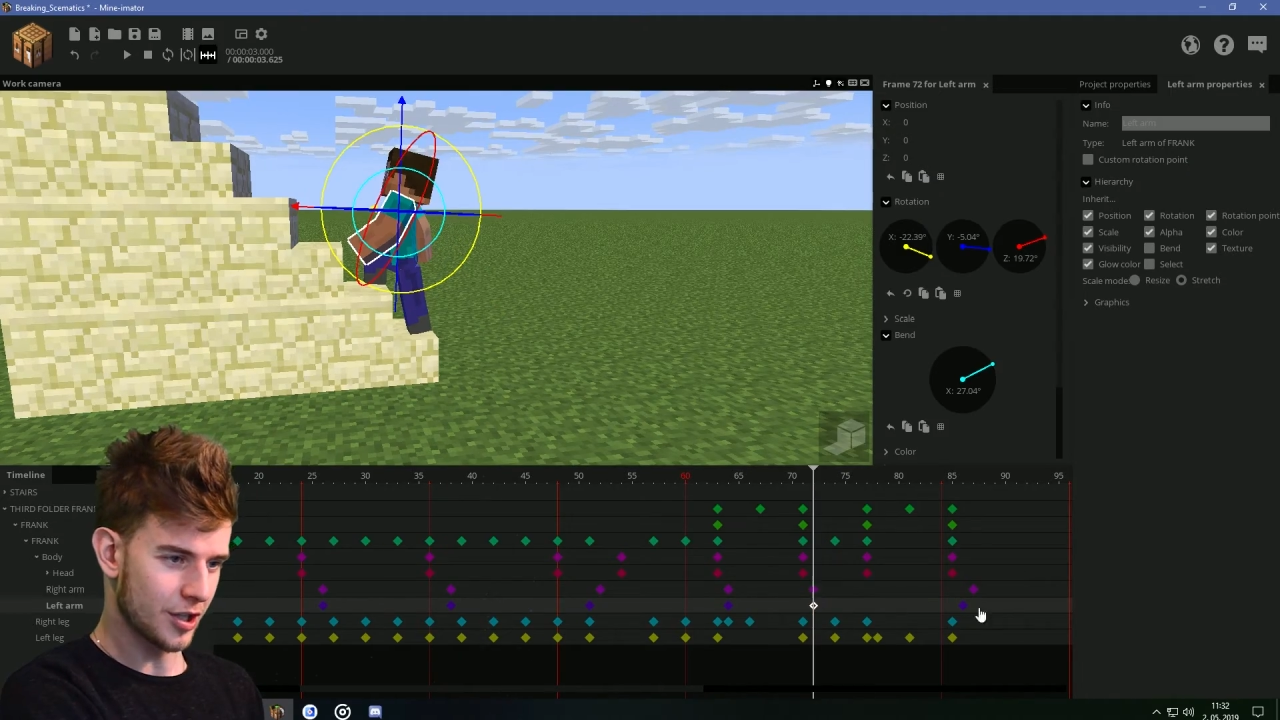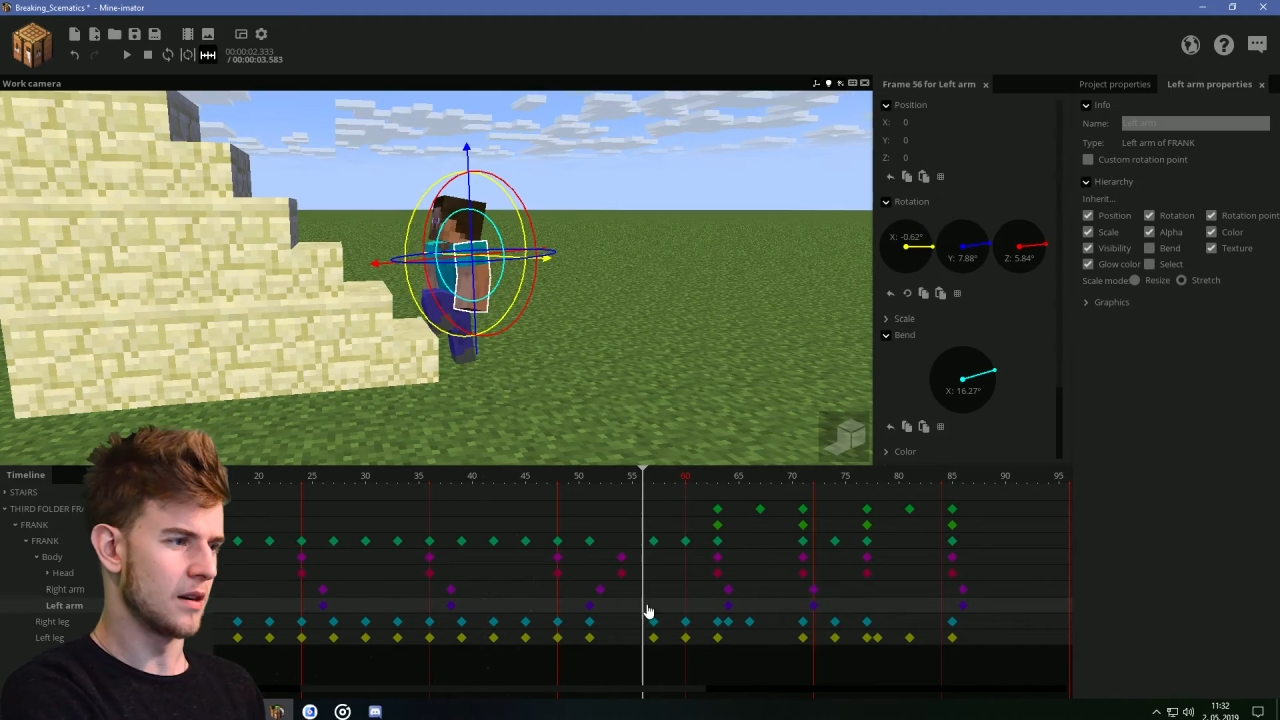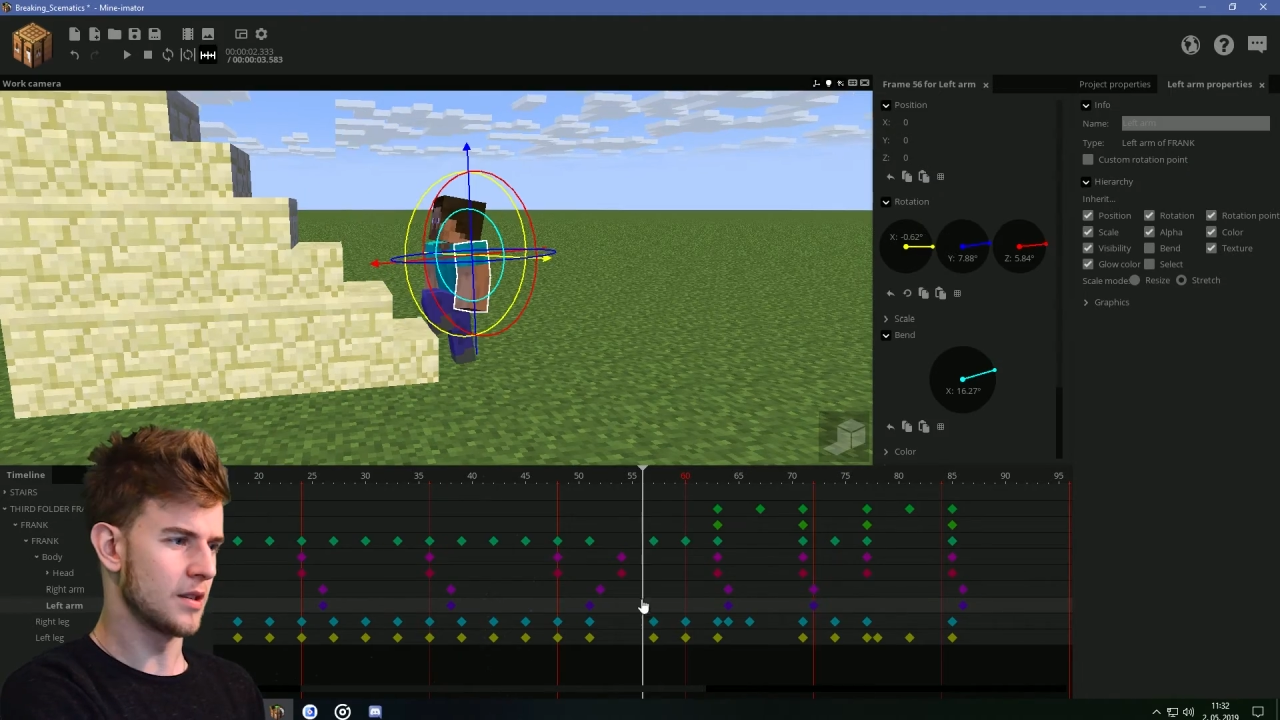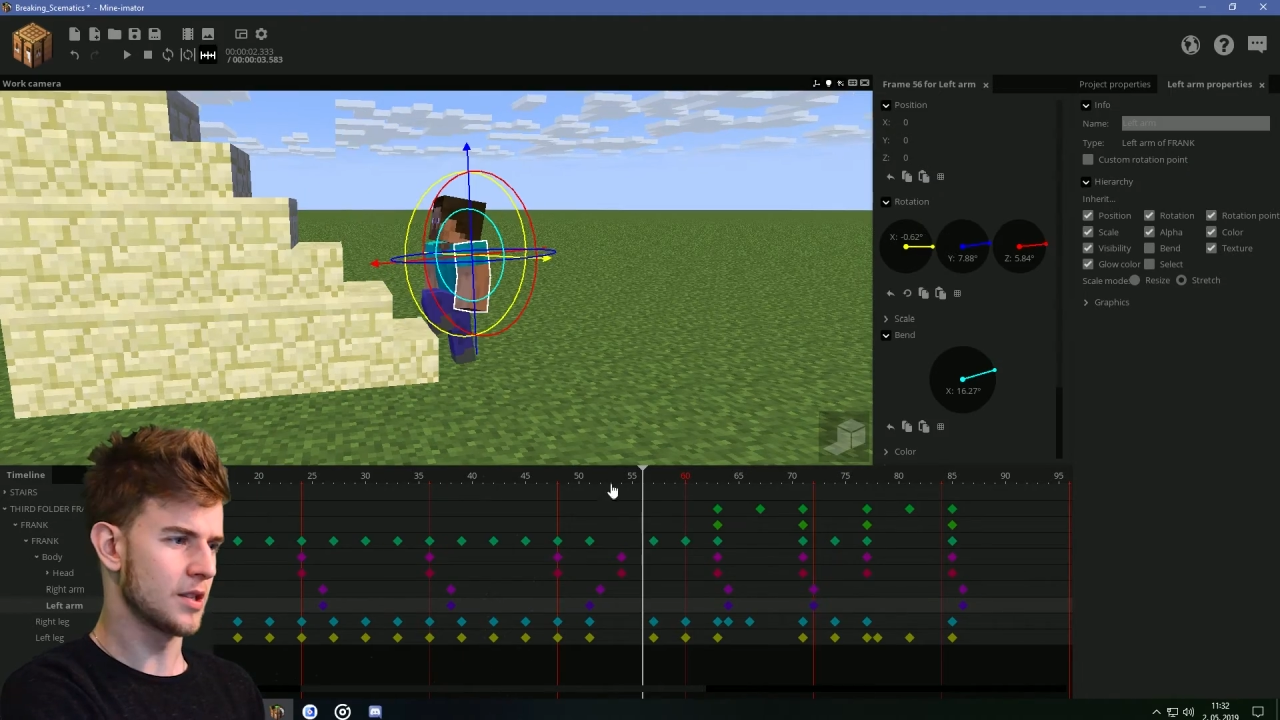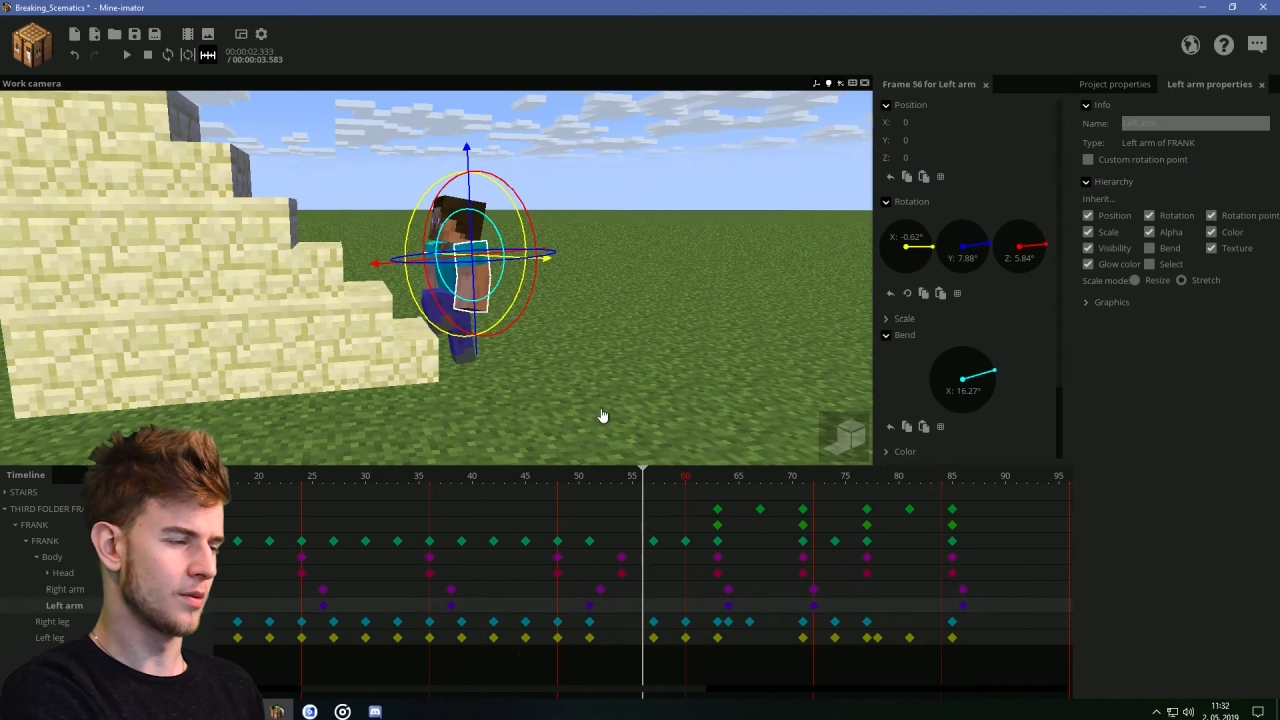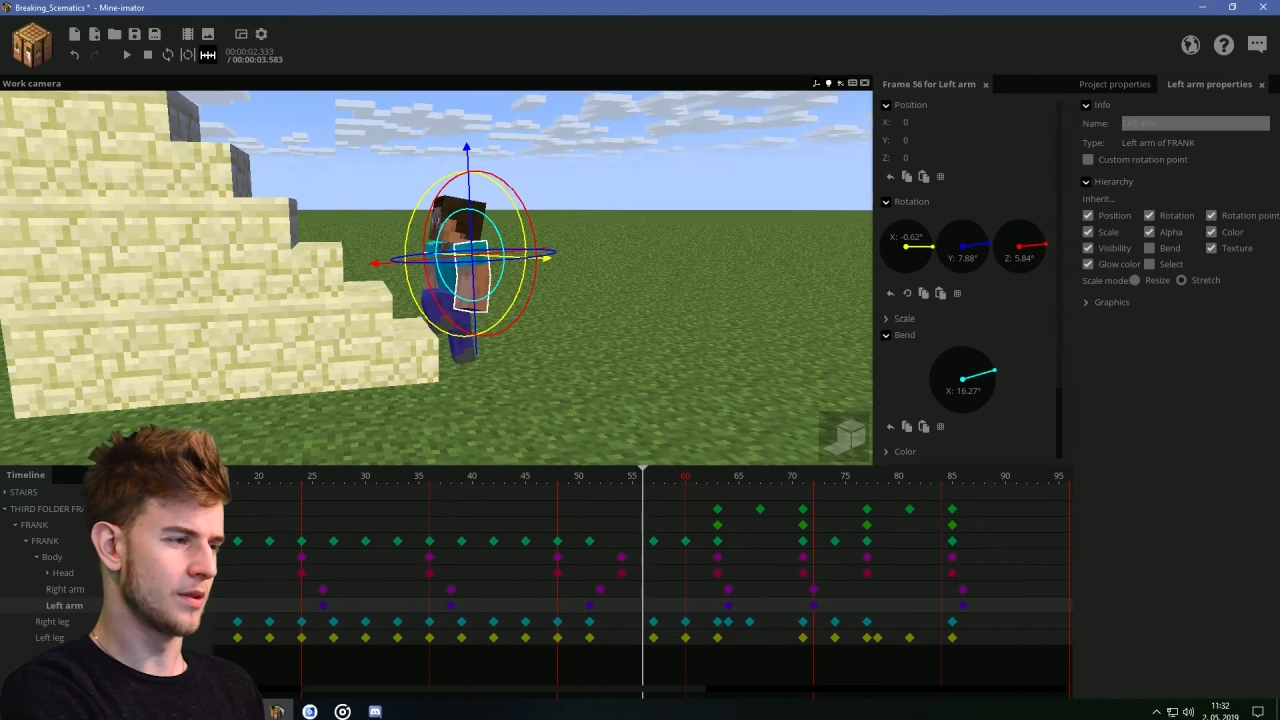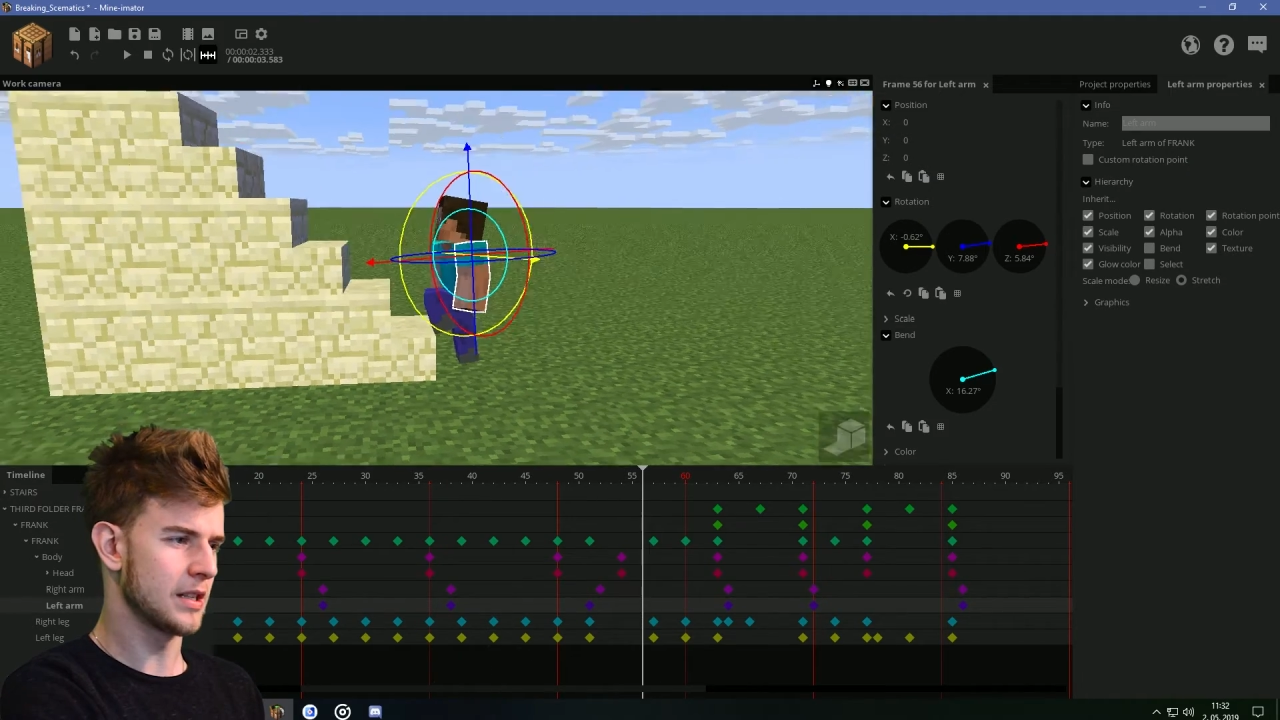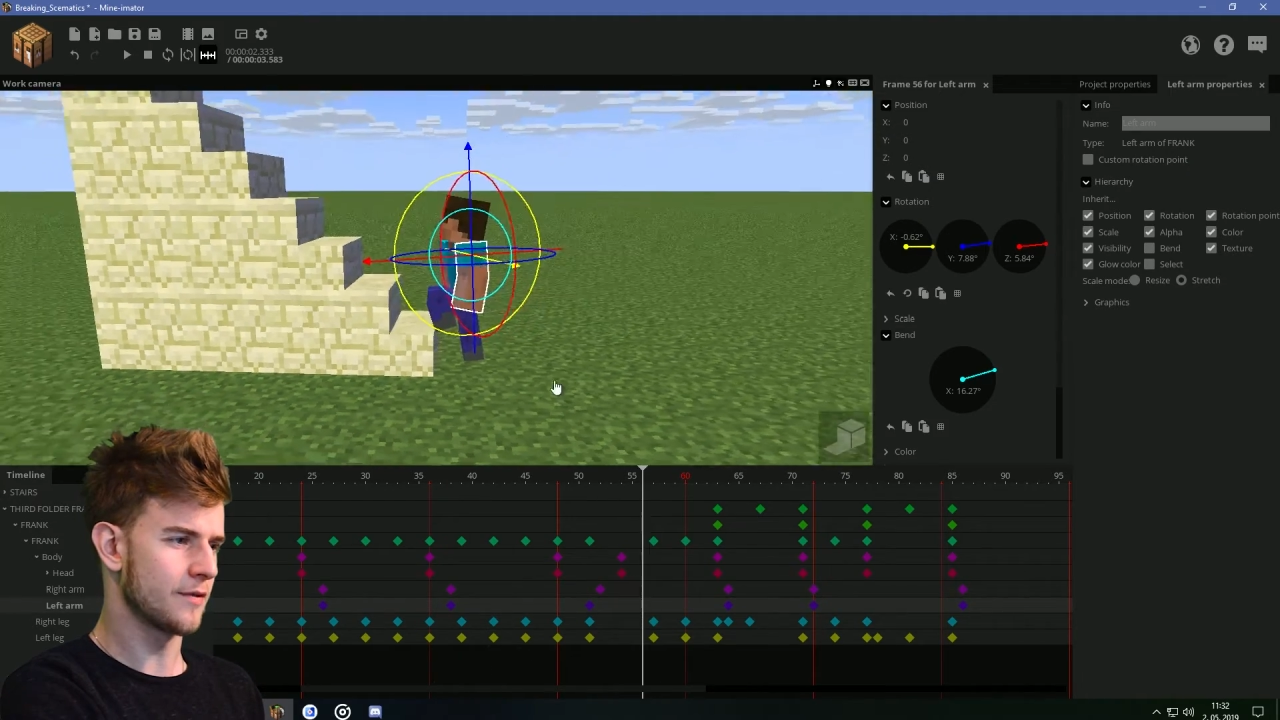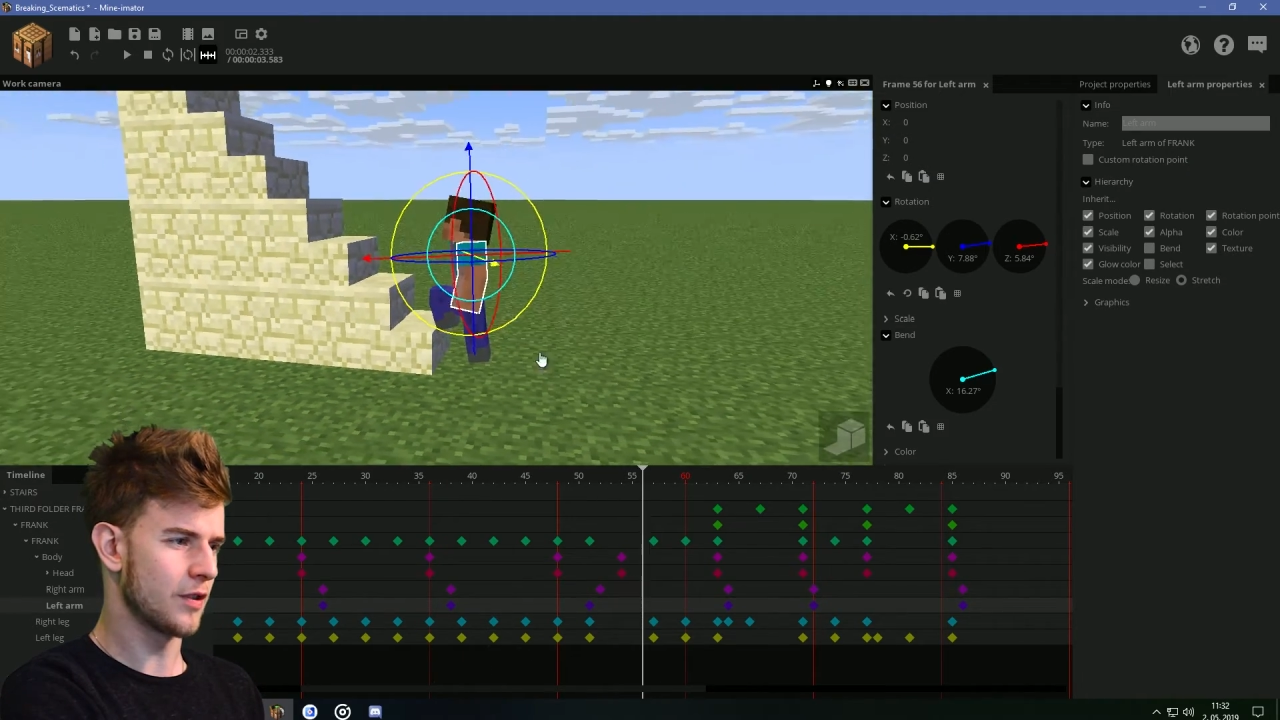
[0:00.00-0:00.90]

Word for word: Also, this